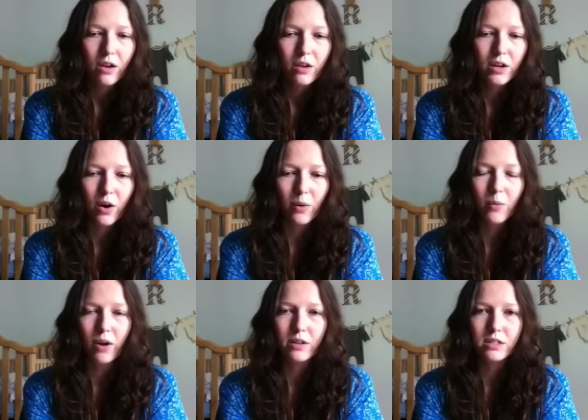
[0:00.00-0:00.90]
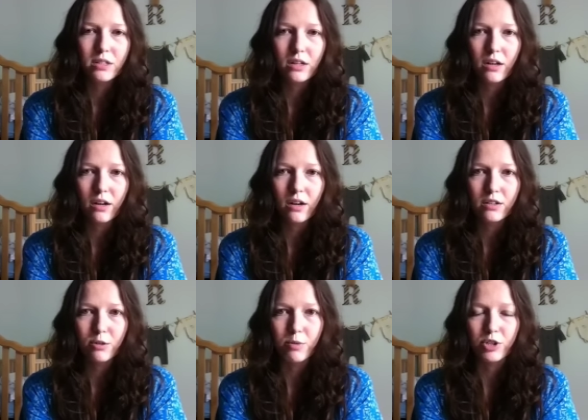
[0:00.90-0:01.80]
you know I want
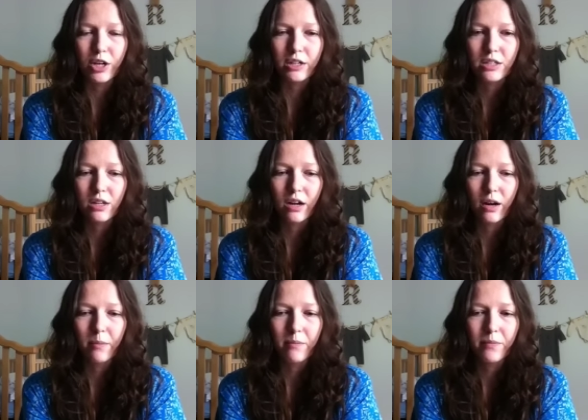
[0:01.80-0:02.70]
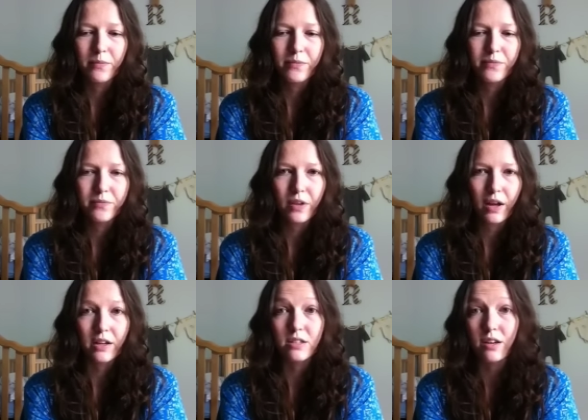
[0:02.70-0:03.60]
to project
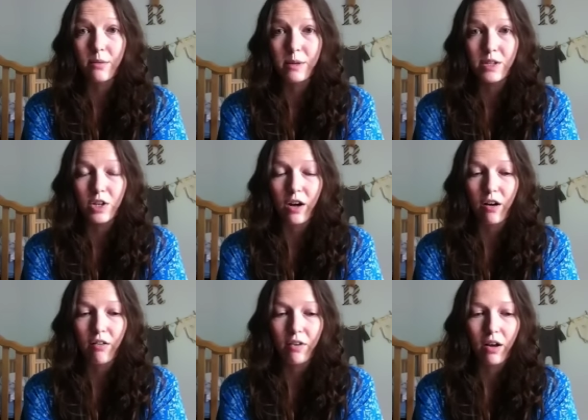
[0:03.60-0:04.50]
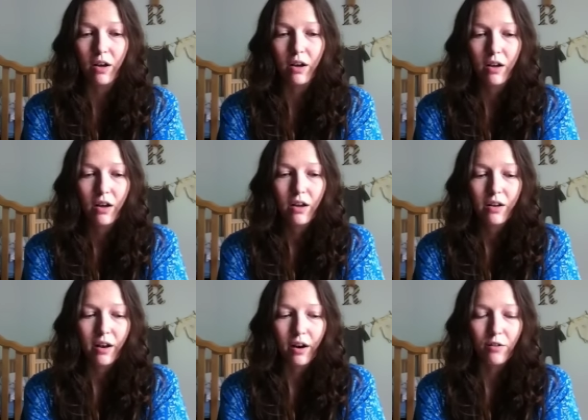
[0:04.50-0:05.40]
I guess an image of. Uh,
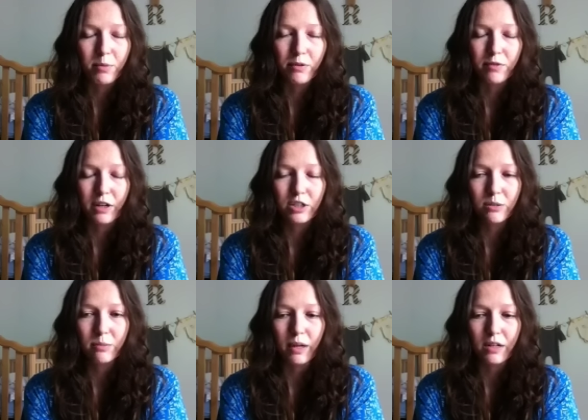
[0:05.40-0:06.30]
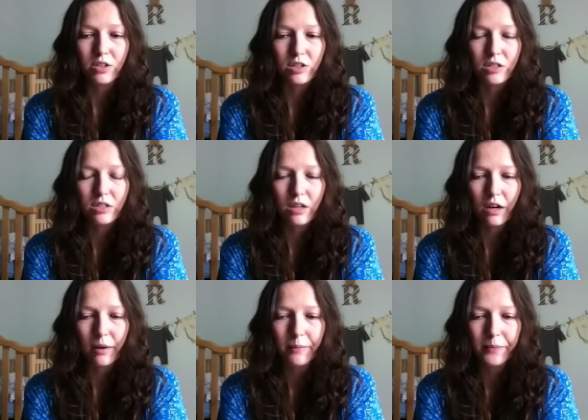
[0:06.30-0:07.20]
not of perfection, but just,
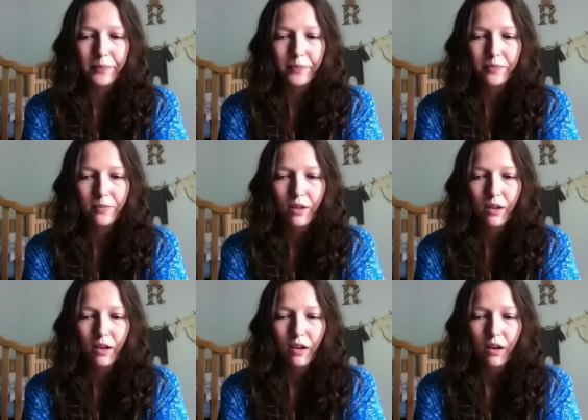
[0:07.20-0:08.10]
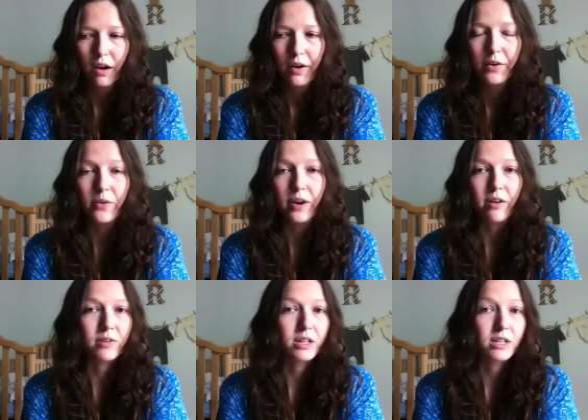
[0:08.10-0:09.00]
um, I don't know, that
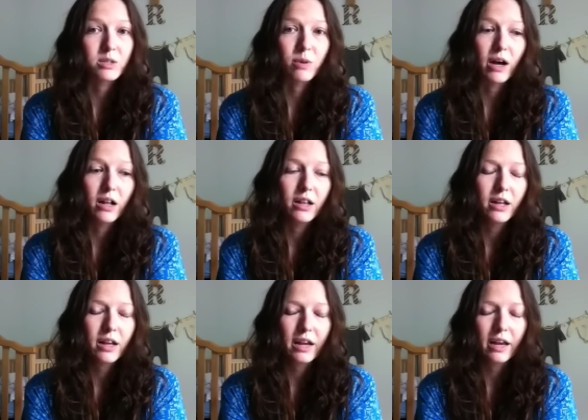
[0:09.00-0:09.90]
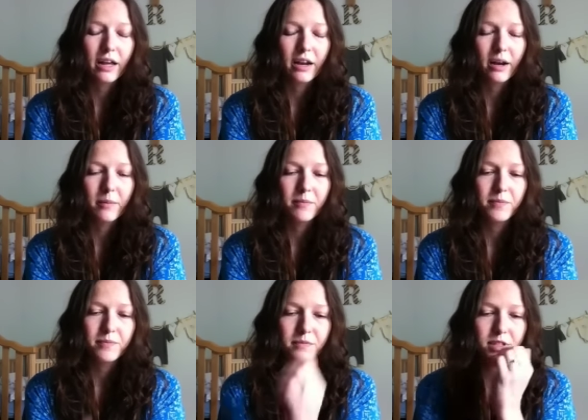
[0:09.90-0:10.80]
everything is well. And
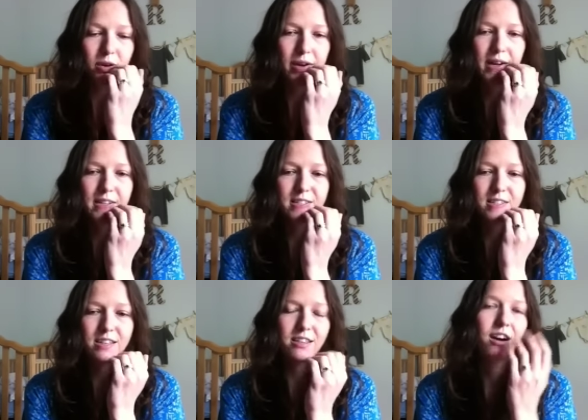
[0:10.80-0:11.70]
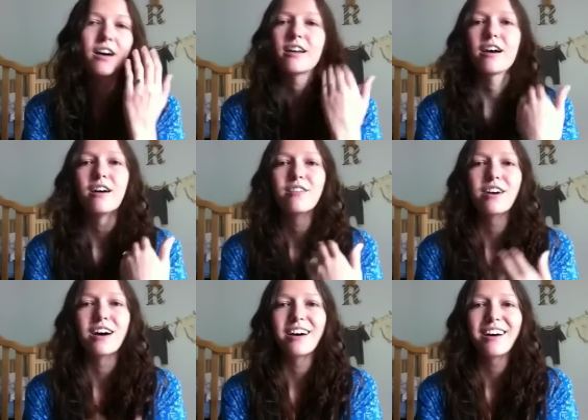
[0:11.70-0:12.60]
um, so I guess the thought of
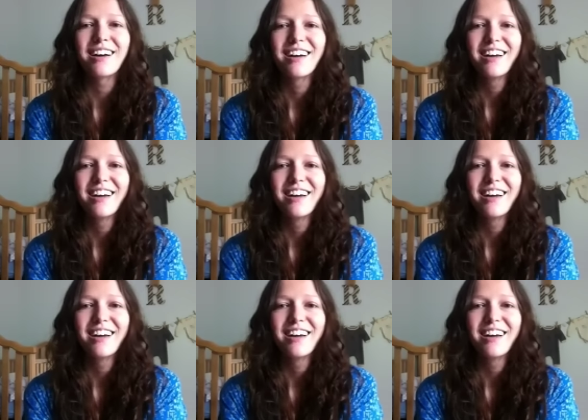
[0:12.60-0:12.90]
uh,